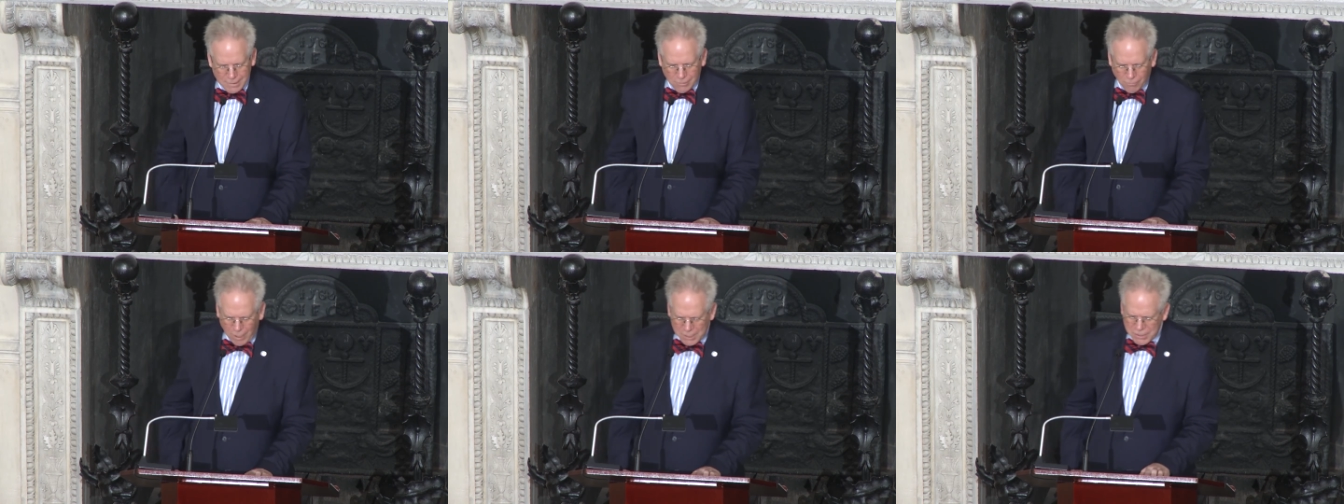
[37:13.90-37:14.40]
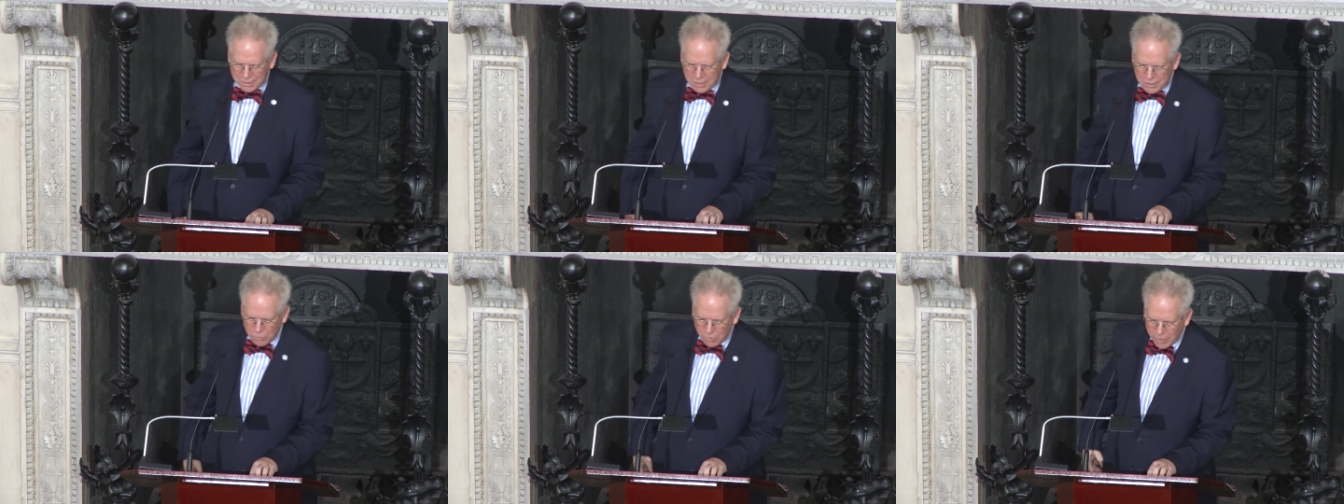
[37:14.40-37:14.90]

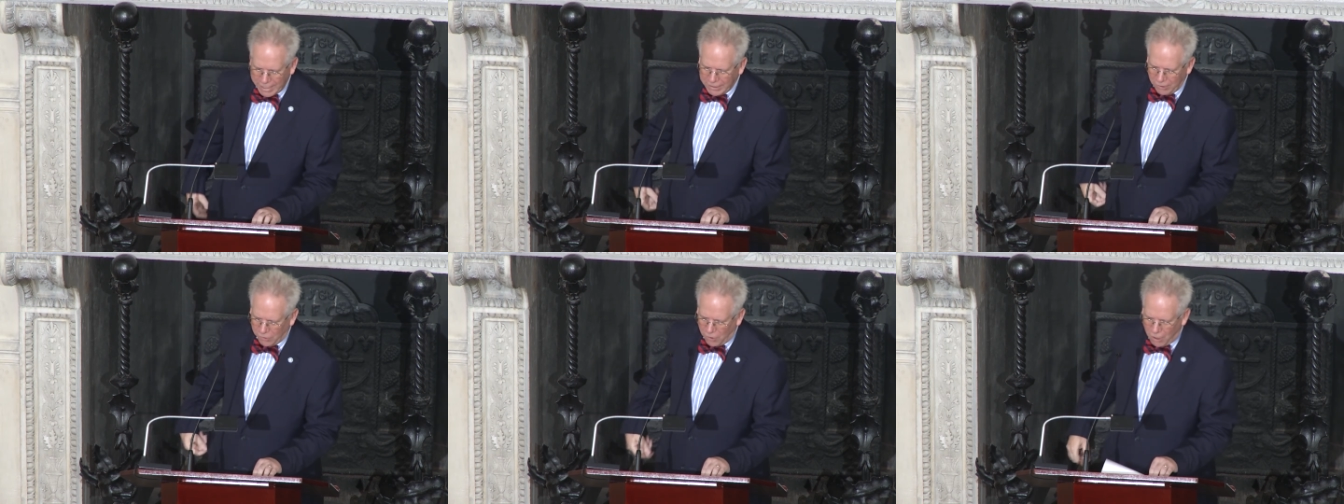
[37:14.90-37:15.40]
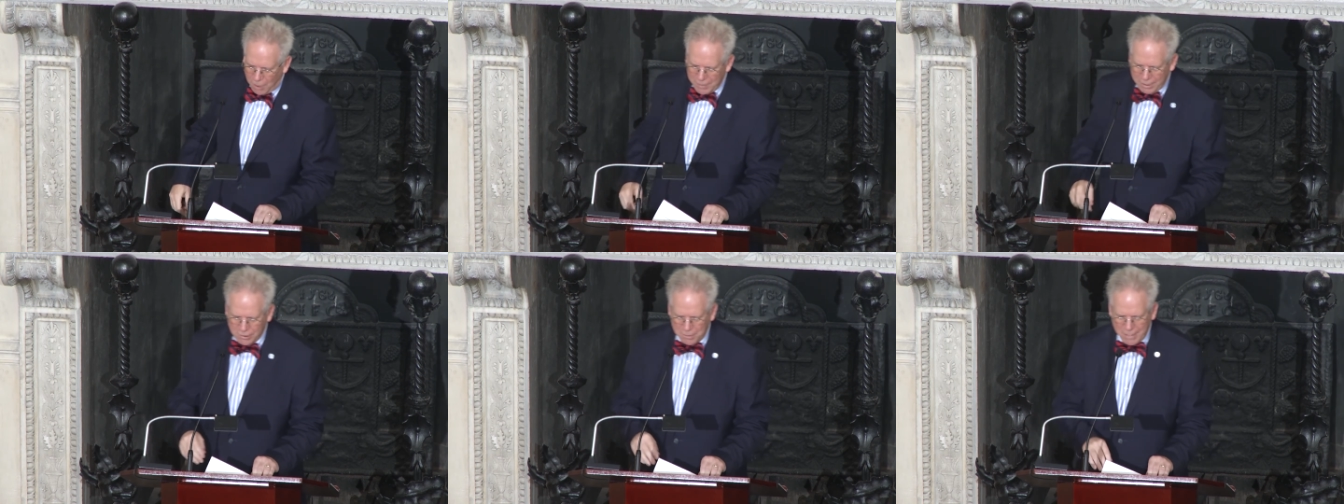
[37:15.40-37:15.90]
Washington knew a regular
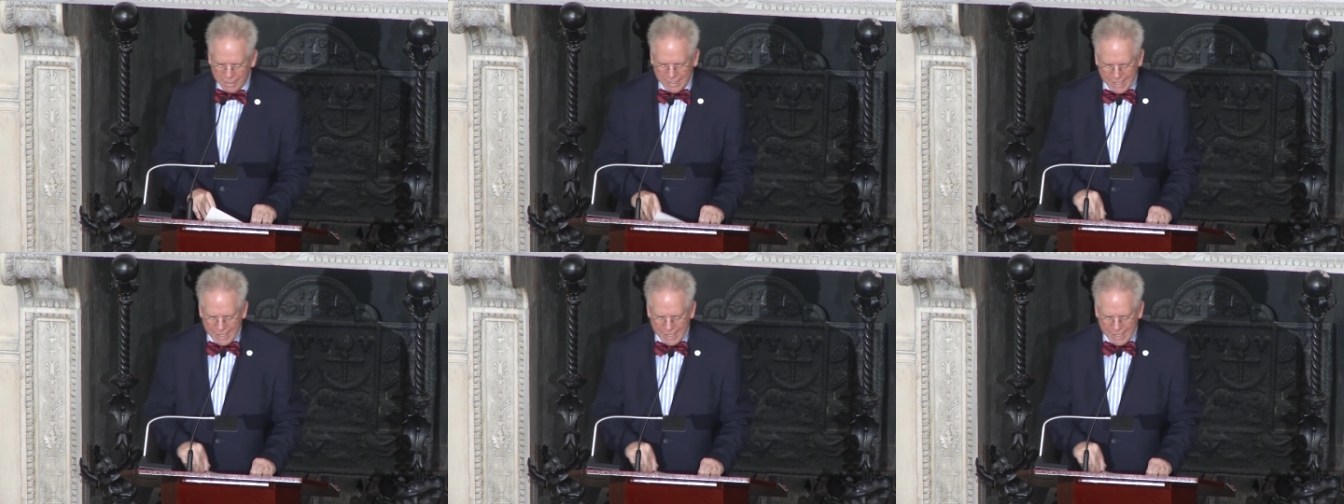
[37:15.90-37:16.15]
army could make